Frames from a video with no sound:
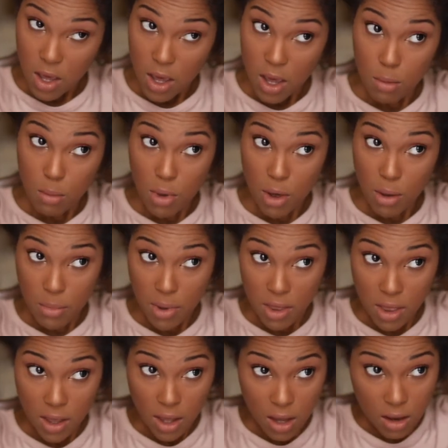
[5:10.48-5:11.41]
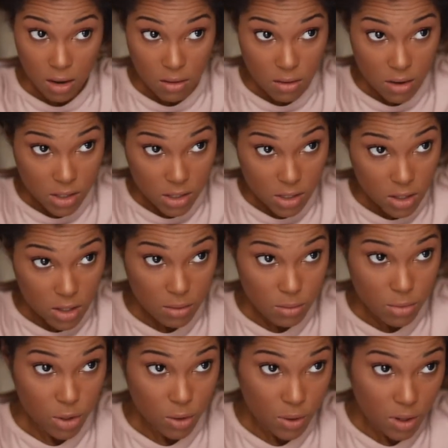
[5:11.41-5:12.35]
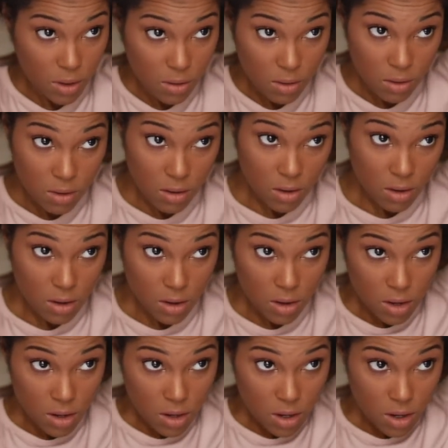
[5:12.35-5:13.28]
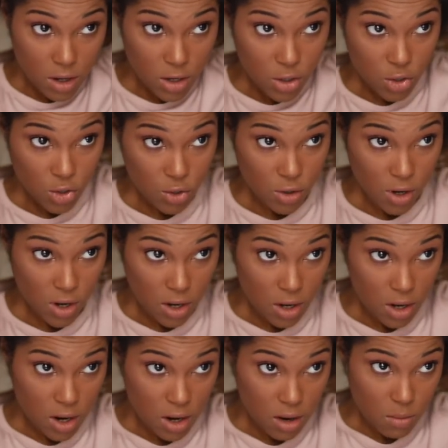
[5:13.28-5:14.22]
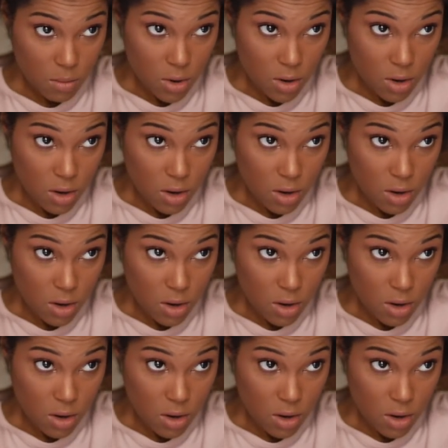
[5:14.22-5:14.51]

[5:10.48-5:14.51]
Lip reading: and bump at the end. That's all I'm doing. Straighten up